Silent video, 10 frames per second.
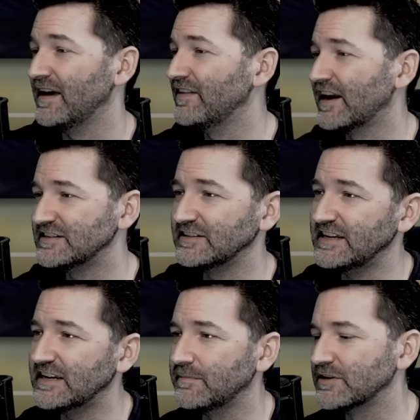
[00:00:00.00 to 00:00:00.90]
And then I
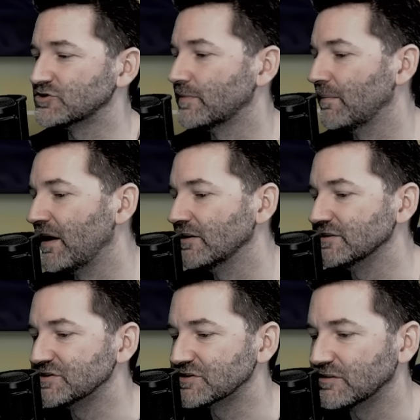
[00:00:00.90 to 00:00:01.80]
delete it, make sure my mail
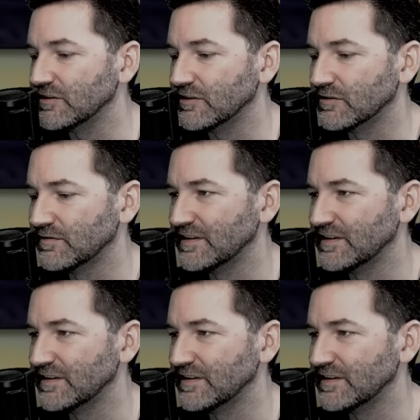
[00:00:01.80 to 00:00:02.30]
is clear.